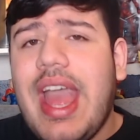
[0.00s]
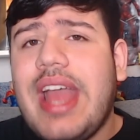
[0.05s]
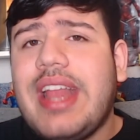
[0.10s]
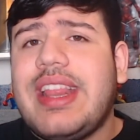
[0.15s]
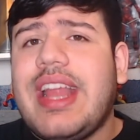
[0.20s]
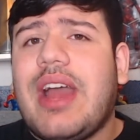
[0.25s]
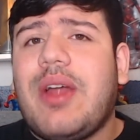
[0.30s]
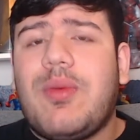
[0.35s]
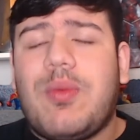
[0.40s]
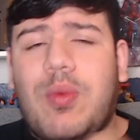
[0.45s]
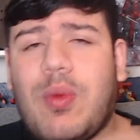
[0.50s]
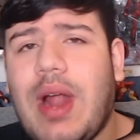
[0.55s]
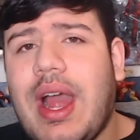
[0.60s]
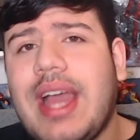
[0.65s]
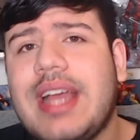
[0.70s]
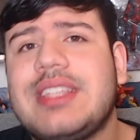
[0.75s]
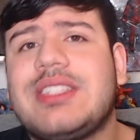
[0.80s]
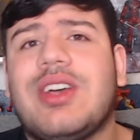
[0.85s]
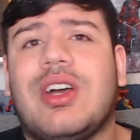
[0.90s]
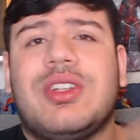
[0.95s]
and that
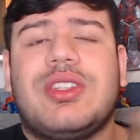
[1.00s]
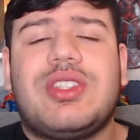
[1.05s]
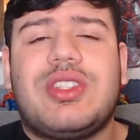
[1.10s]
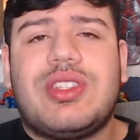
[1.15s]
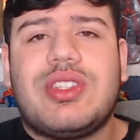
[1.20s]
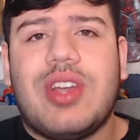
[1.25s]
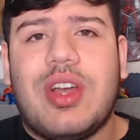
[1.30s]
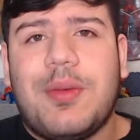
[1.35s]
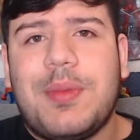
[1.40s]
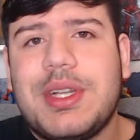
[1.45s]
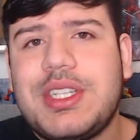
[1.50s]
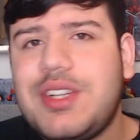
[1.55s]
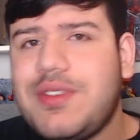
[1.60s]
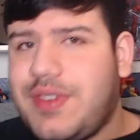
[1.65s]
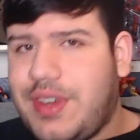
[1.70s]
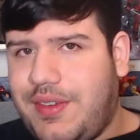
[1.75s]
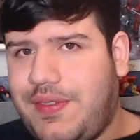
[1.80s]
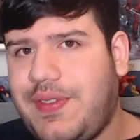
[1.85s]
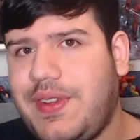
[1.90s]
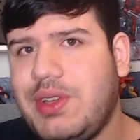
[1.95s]
rides on so much
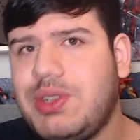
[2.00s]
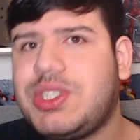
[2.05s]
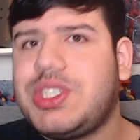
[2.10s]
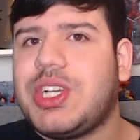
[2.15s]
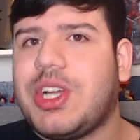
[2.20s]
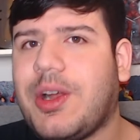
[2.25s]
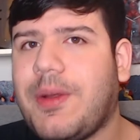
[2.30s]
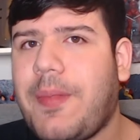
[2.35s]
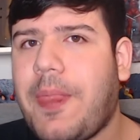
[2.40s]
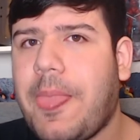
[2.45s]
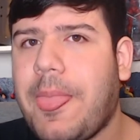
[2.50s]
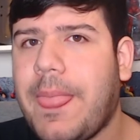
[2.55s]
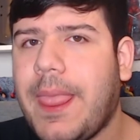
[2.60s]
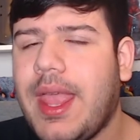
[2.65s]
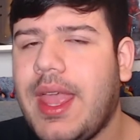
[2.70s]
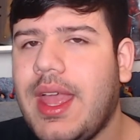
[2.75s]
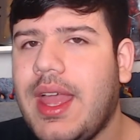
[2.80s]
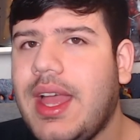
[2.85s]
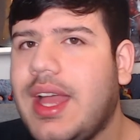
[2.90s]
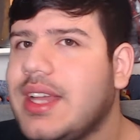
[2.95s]
of your future.
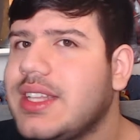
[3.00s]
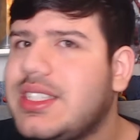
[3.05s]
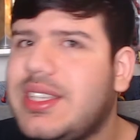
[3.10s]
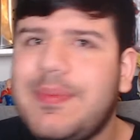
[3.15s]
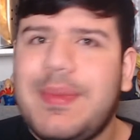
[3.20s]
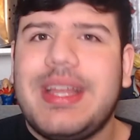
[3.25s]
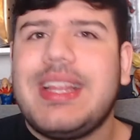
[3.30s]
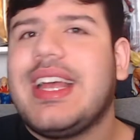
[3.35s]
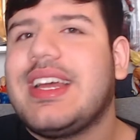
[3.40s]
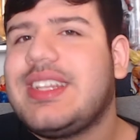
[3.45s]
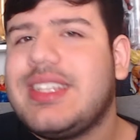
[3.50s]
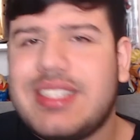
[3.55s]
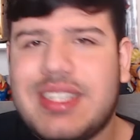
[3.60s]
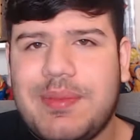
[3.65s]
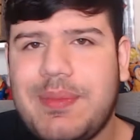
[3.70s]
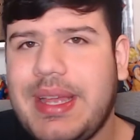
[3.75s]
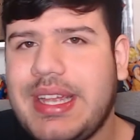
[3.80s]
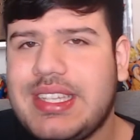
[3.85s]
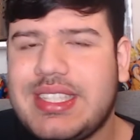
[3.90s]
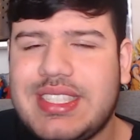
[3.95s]
To me, that
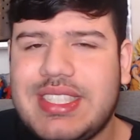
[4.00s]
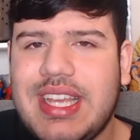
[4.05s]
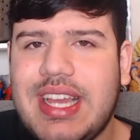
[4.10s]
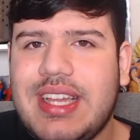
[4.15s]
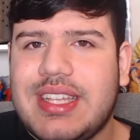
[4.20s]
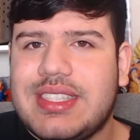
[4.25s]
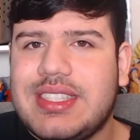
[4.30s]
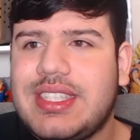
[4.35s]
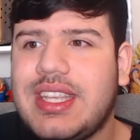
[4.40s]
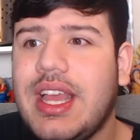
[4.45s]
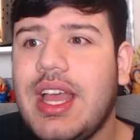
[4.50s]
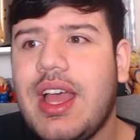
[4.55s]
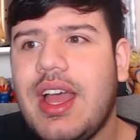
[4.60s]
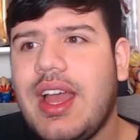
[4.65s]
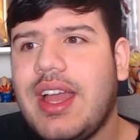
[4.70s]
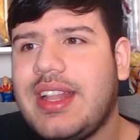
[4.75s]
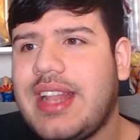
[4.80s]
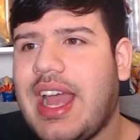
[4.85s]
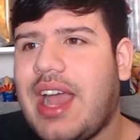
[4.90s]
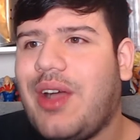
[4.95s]
doesn't make sense.
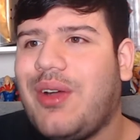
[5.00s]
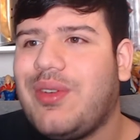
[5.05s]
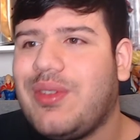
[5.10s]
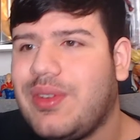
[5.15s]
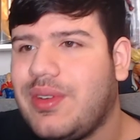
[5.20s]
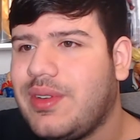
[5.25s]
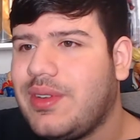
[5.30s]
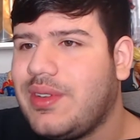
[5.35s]
Now,